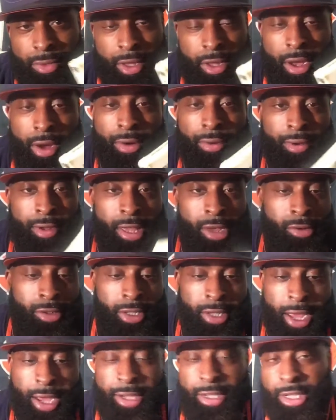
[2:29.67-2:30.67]
You know, he
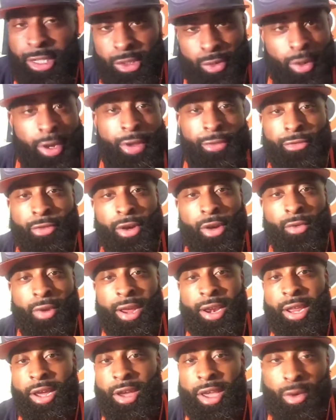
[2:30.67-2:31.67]
was there just really for the
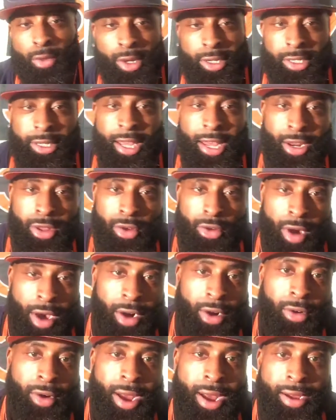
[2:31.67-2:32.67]
radio. He wasn't there to do
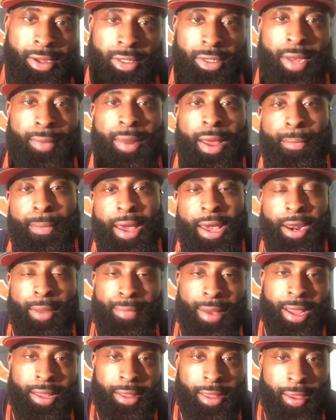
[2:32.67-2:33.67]
autographs, so I'm not mad
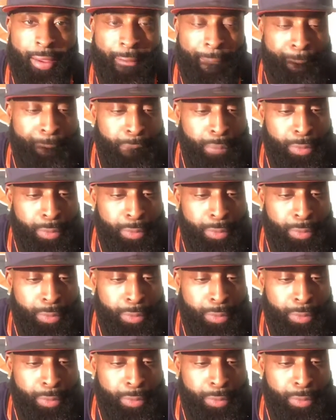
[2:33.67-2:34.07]
about that.